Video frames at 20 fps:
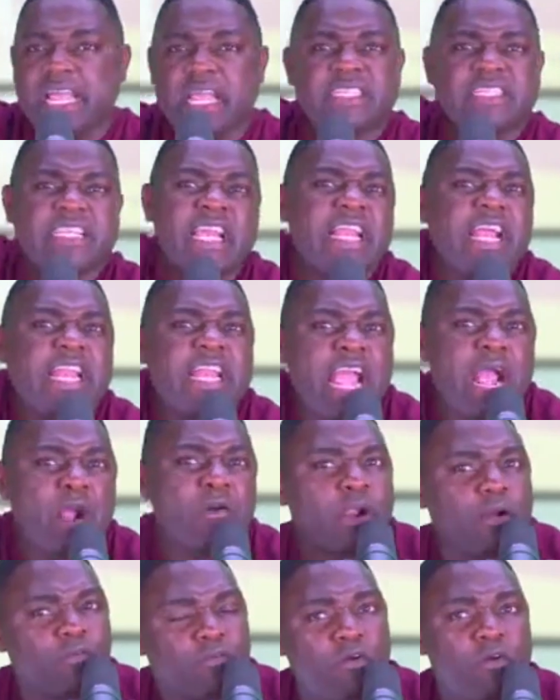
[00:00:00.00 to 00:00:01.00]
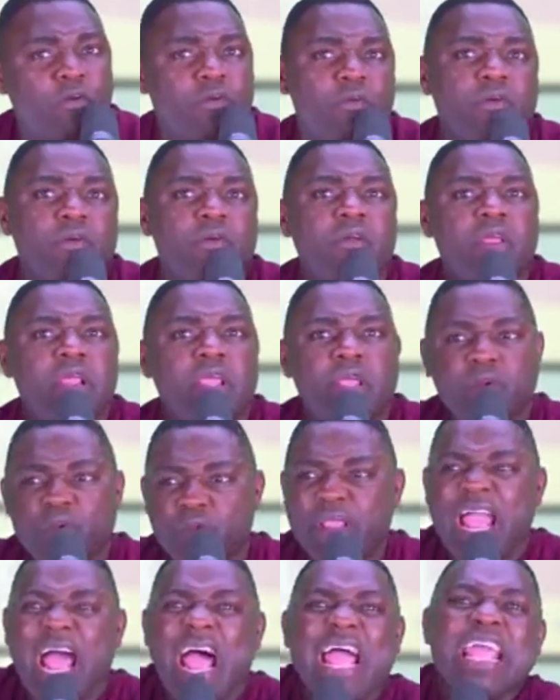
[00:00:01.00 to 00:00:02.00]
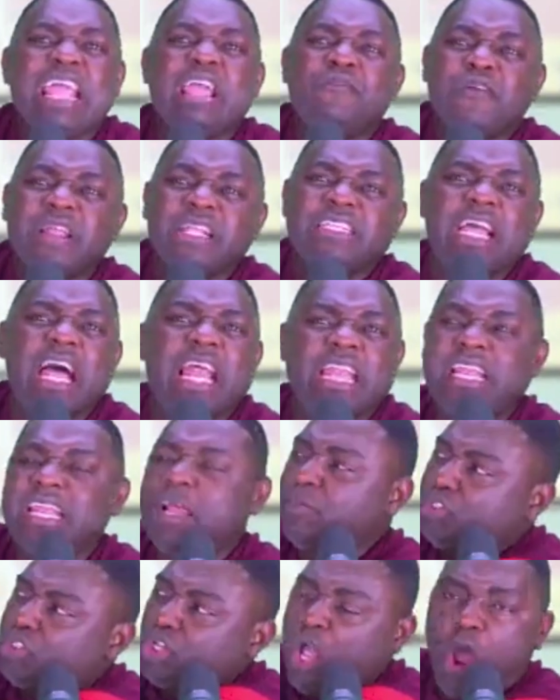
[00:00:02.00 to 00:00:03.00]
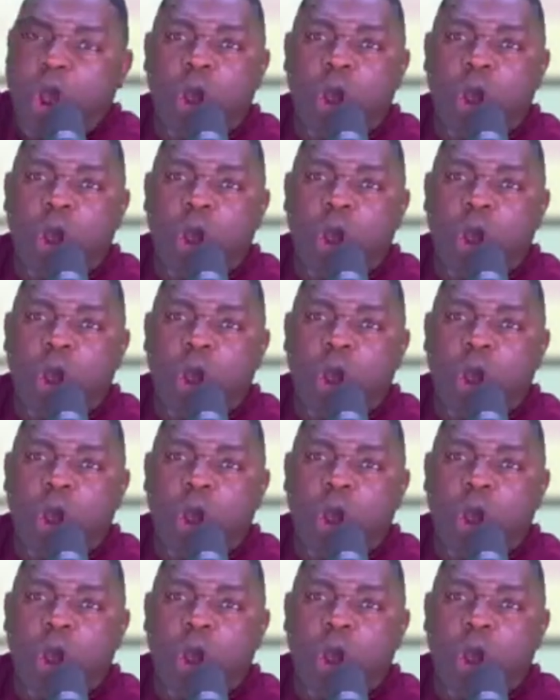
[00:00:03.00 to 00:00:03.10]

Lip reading: Parliament. Yenya independence we be seen there.